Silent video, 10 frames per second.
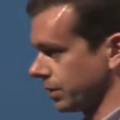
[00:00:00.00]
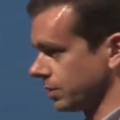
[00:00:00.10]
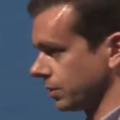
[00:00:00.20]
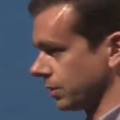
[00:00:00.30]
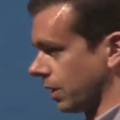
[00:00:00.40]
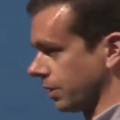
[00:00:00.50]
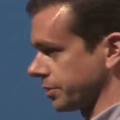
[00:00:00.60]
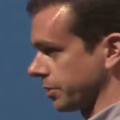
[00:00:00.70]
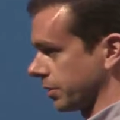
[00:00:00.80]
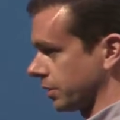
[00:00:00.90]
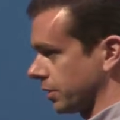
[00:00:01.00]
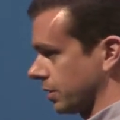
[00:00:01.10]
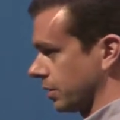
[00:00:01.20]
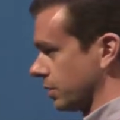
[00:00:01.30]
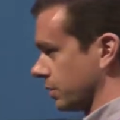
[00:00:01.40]
you could alter it,
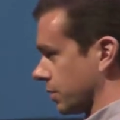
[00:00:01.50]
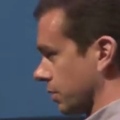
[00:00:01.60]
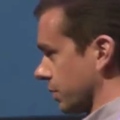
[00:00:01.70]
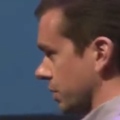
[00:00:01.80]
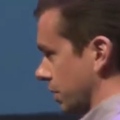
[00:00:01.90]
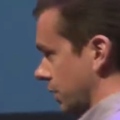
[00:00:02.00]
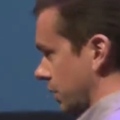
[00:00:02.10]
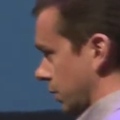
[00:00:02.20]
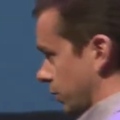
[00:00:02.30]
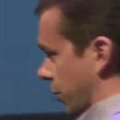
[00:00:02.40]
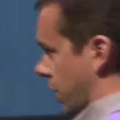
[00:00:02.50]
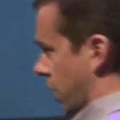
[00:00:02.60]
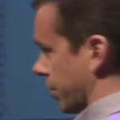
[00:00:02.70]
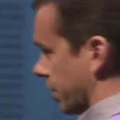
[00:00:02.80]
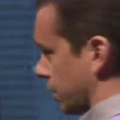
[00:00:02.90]
you could
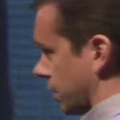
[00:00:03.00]
program it.